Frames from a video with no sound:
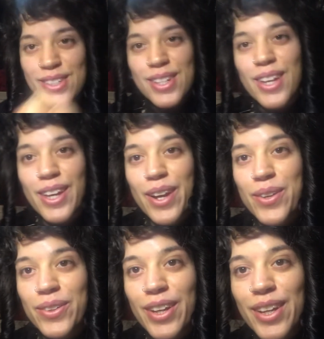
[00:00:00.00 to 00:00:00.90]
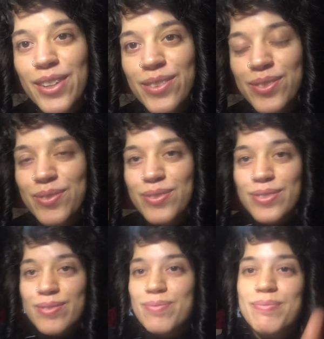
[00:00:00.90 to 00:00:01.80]
Take care, okay?
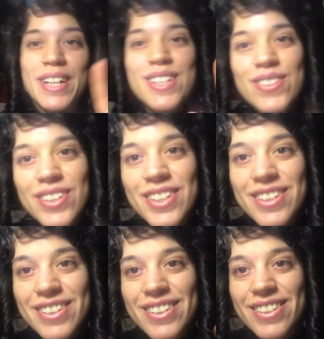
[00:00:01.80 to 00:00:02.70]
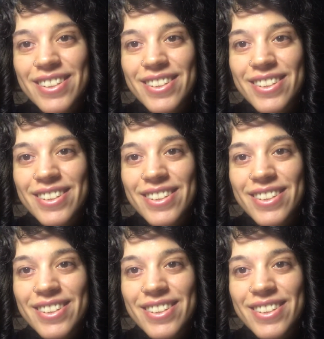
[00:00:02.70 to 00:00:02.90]
Bye, Taurus.